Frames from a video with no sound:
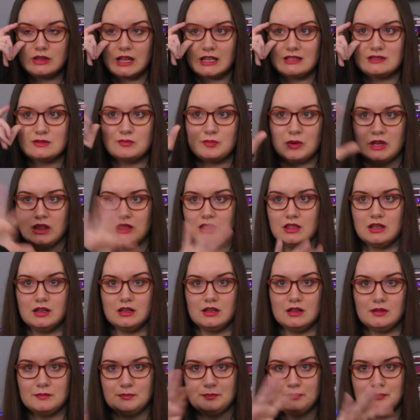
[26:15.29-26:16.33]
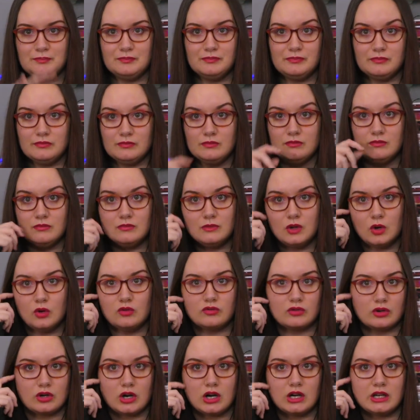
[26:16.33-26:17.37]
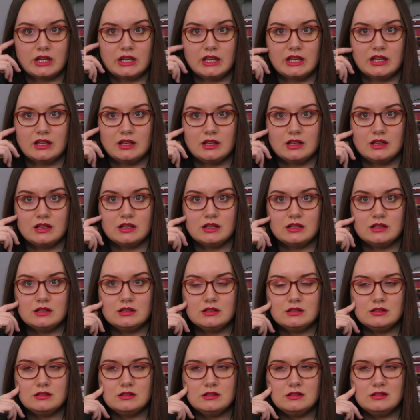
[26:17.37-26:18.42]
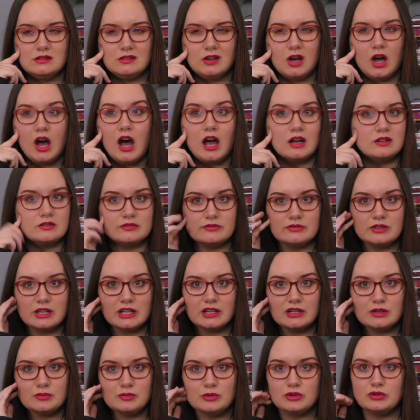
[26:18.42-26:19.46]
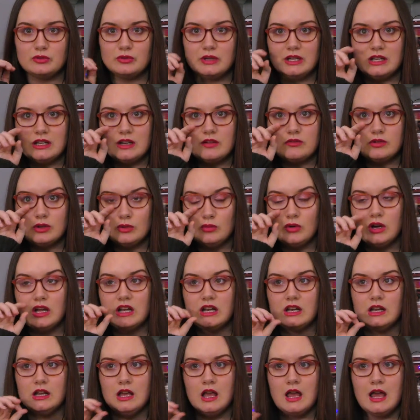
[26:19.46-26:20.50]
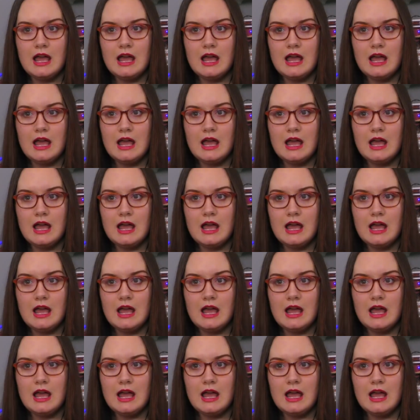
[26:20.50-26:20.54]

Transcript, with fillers: That's been the overarching conflict between everyone.